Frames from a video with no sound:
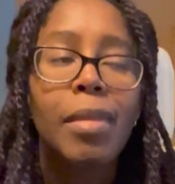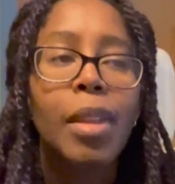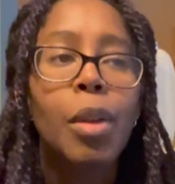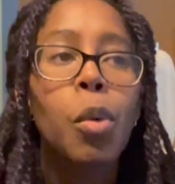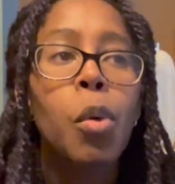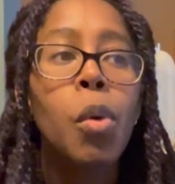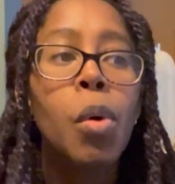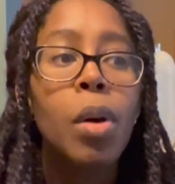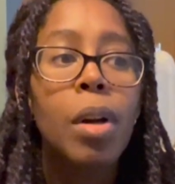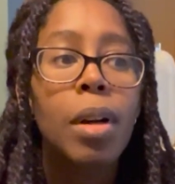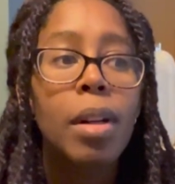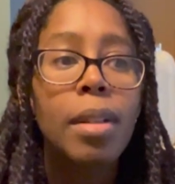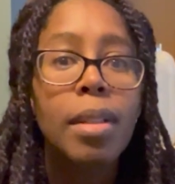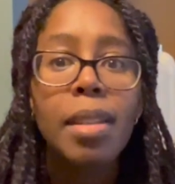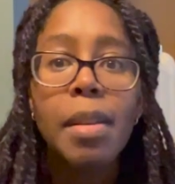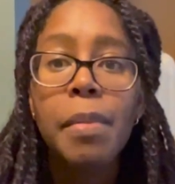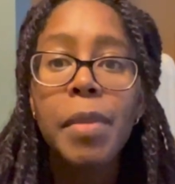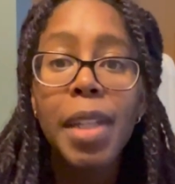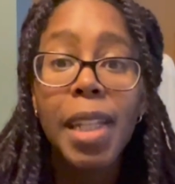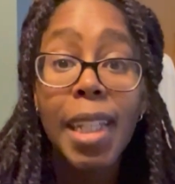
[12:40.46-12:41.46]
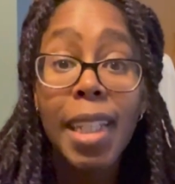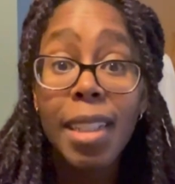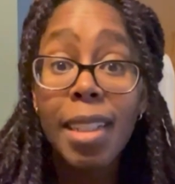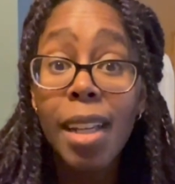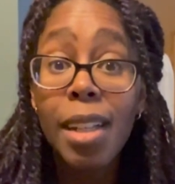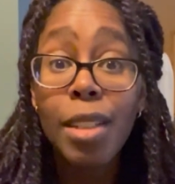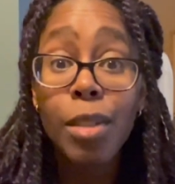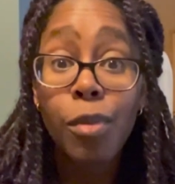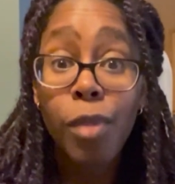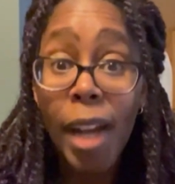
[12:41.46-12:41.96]
or something he
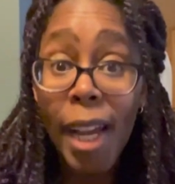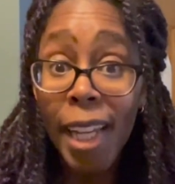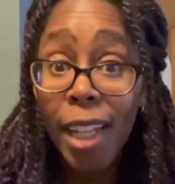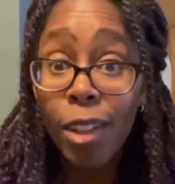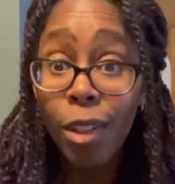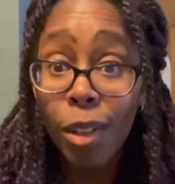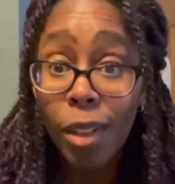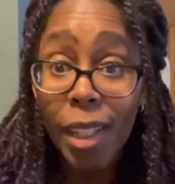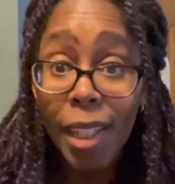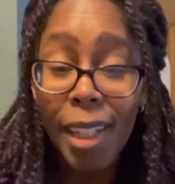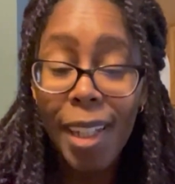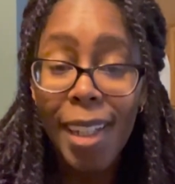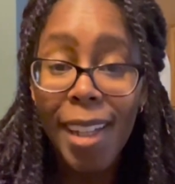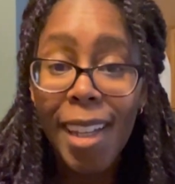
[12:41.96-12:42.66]
does regularly